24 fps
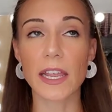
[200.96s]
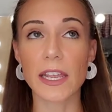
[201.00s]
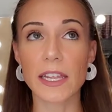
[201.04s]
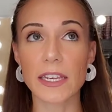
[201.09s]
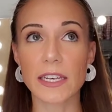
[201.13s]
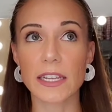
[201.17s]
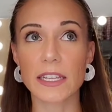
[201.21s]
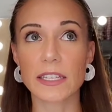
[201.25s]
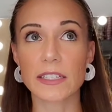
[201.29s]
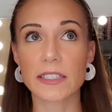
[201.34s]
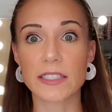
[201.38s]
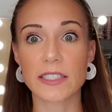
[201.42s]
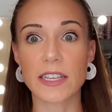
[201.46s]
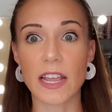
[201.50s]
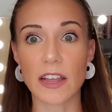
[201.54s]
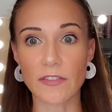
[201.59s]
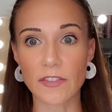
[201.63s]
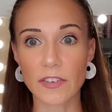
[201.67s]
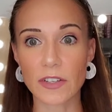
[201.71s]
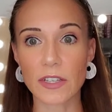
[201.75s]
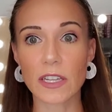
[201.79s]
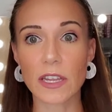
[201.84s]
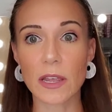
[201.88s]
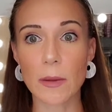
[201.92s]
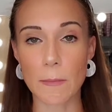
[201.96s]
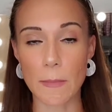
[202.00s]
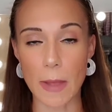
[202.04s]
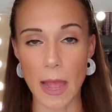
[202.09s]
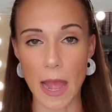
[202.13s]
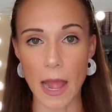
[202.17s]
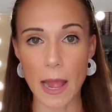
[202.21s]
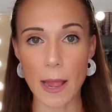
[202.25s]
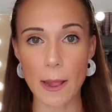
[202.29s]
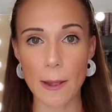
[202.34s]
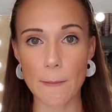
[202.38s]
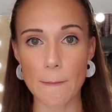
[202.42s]
It is definitely a
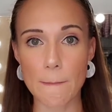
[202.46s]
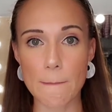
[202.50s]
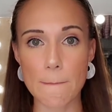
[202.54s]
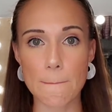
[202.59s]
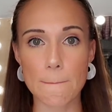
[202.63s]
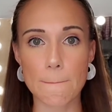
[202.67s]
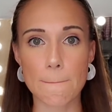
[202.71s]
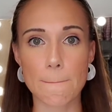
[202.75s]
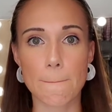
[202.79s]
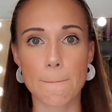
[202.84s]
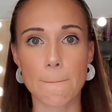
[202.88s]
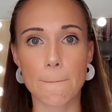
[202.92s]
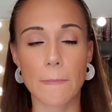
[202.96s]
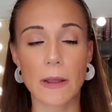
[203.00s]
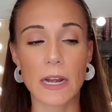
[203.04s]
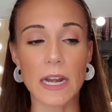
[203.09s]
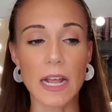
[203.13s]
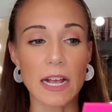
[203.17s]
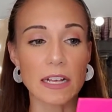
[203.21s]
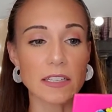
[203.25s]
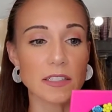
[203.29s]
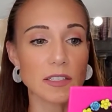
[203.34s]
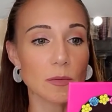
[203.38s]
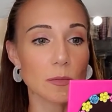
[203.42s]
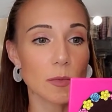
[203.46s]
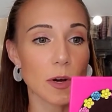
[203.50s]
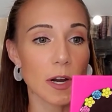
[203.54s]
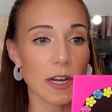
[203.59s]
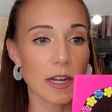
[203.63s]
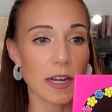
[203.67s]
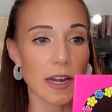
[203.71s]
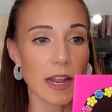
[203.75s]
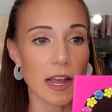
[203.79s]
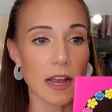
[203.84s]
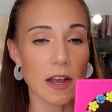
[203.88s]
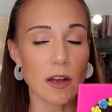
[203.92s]
matte, but as I'm
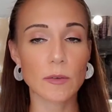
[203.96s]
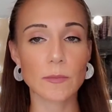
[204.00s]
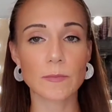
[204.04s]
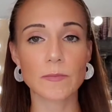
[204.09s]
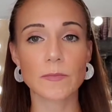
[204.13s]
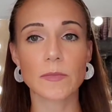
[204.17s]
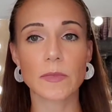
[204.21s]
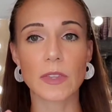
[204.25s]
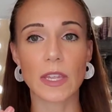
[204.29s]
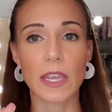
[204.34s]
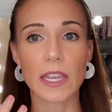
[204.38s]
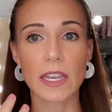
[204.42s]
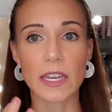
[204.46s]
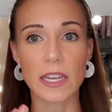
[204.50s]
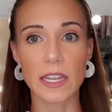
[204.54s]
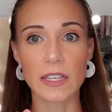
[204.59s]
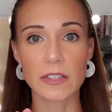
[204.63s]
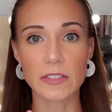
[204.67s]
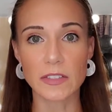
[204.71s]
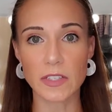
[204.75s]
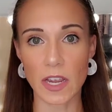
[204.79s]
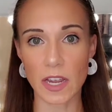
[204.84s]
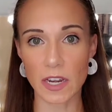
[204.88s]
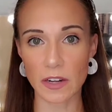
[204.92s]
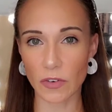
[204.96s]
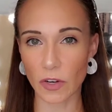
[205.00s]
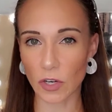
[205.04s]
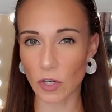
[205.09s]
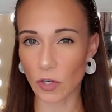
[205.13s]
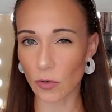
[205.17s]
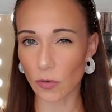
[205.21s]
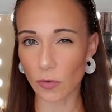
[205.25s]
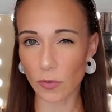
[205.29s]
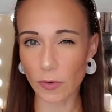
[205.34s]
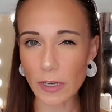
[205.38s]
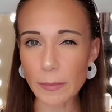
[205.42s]
right now, it is kind of a
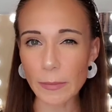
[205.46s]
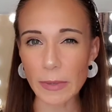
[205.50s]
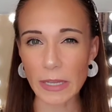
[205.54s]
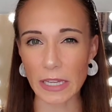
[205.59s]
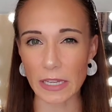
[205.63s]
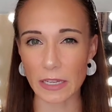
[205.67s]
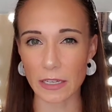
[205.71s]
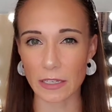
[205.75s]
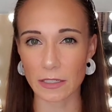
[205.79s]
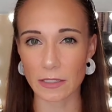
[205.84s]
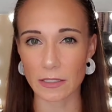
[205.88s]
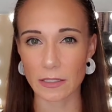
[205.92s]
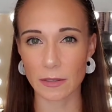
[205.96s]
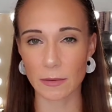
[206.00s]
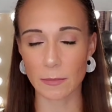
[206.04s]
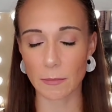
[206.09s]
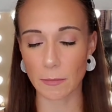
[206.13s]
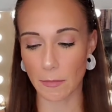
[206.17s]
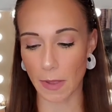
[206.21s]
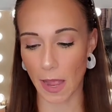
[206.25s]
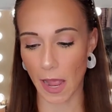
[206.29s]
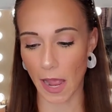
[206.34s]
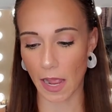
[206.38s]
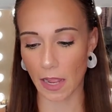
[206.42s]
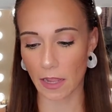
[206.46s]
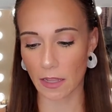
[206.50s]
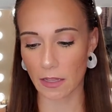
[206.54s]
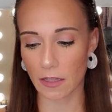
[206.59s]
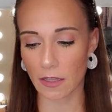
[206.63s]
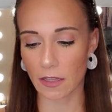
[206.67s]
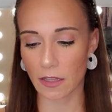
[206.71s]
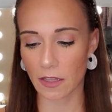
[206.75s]
creamy matte.